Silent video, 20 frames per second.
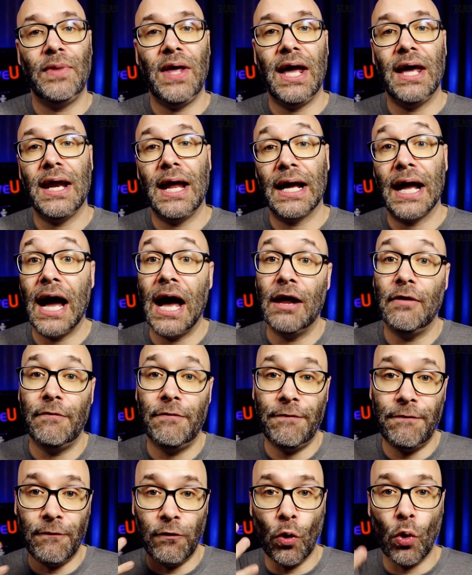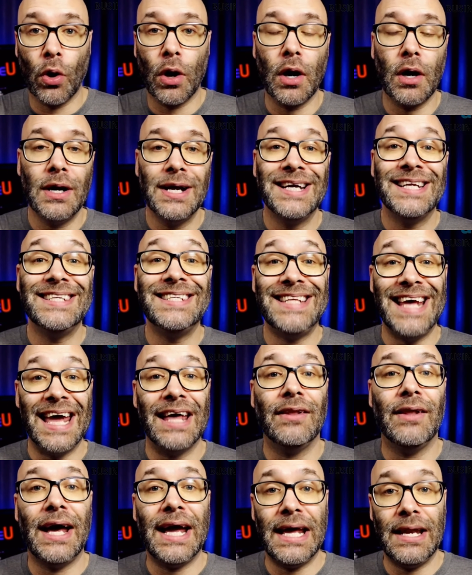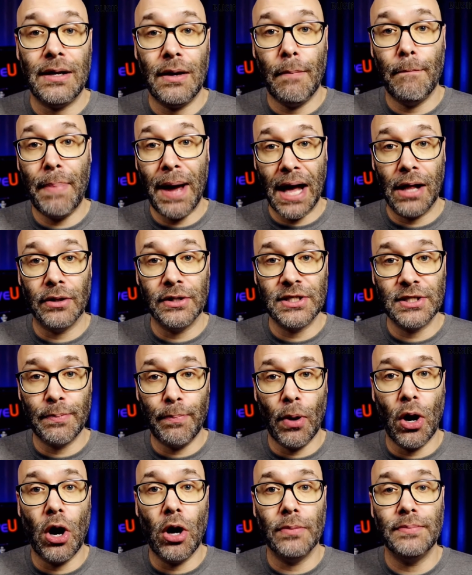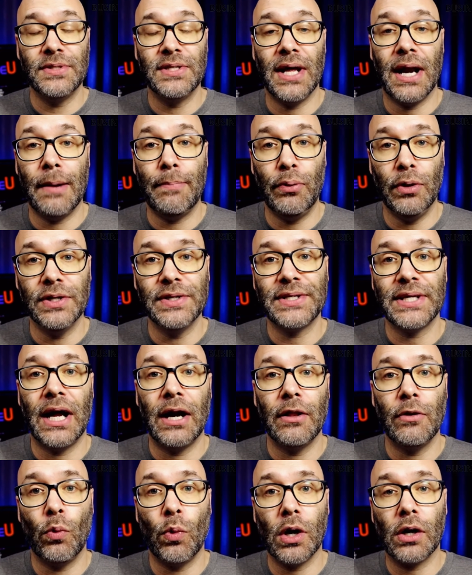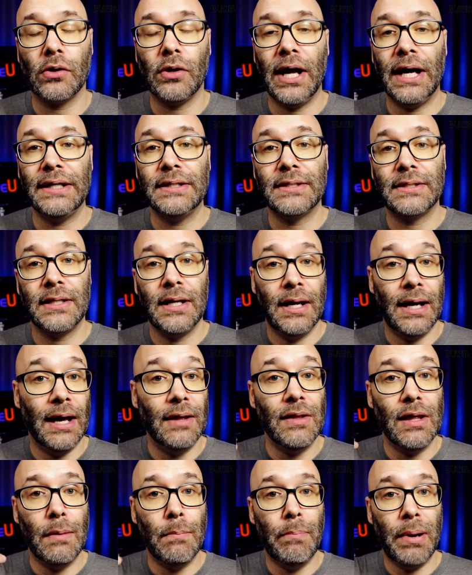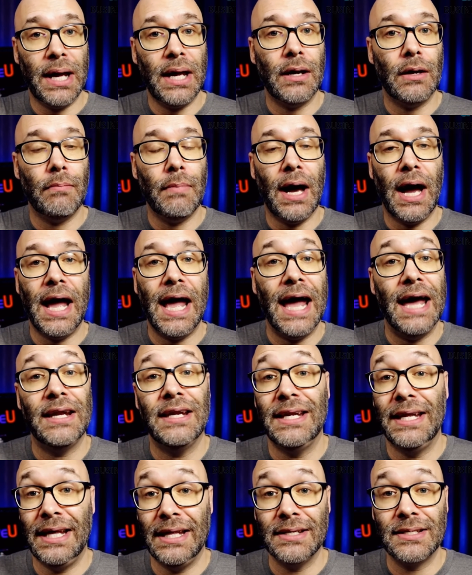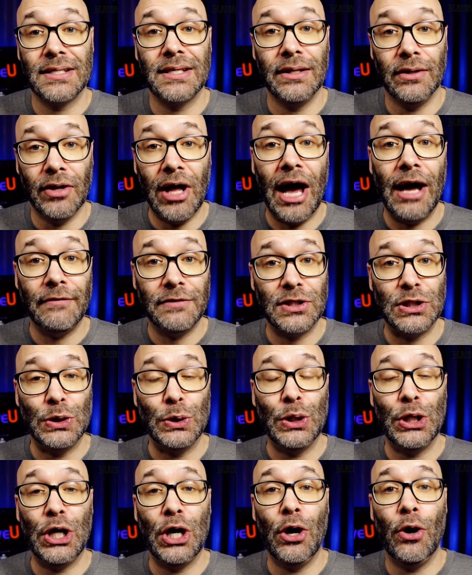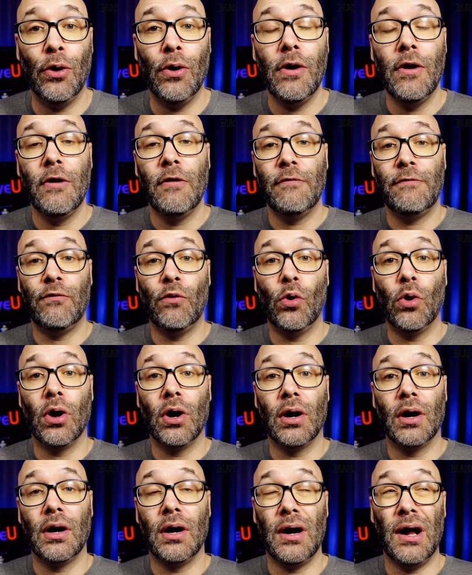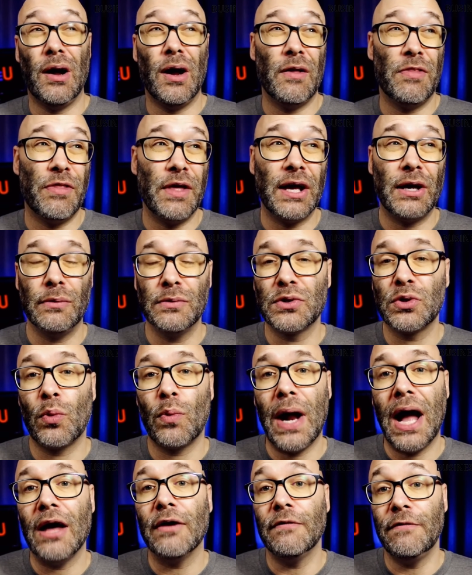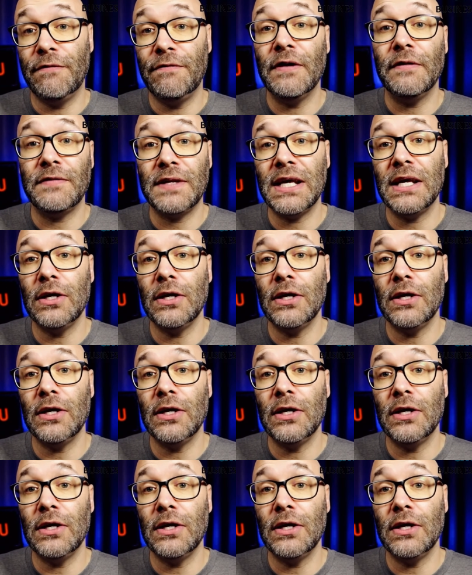and I got 4 daylight balanced bulbs that I put inside of the work lights, and then bam, I had an instant live studio for, I think it was around $50